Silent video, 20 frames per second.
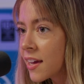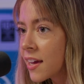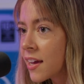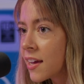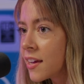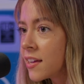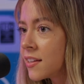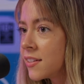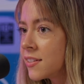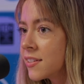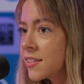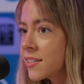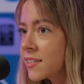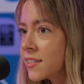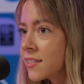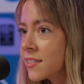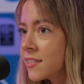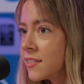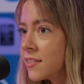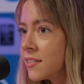and
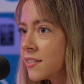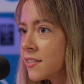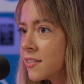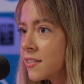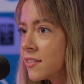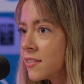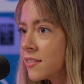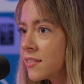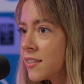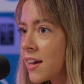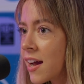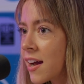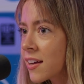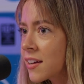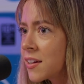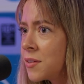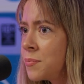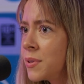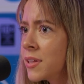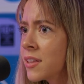
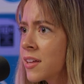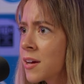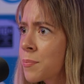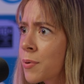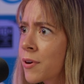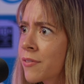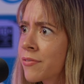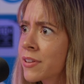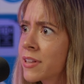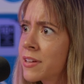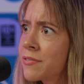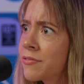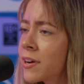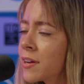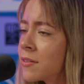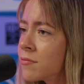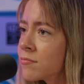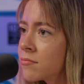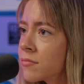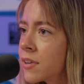that could be, like, perfectly
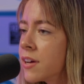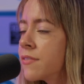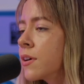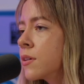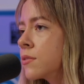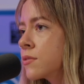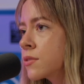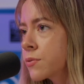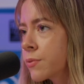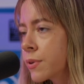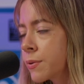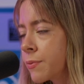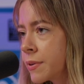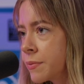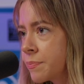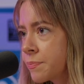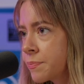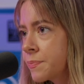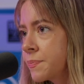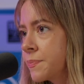fine if I was
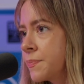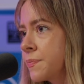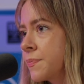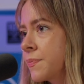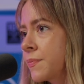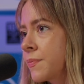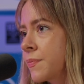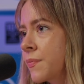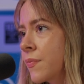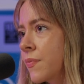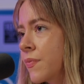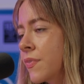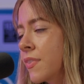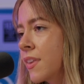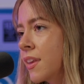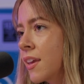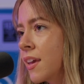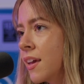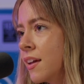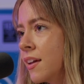21.
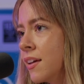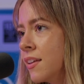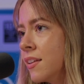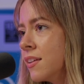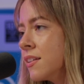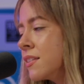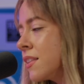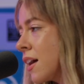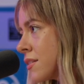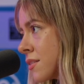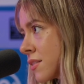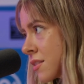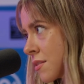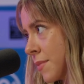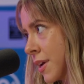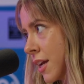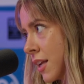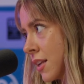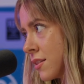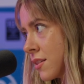That
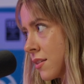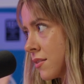doesn't make any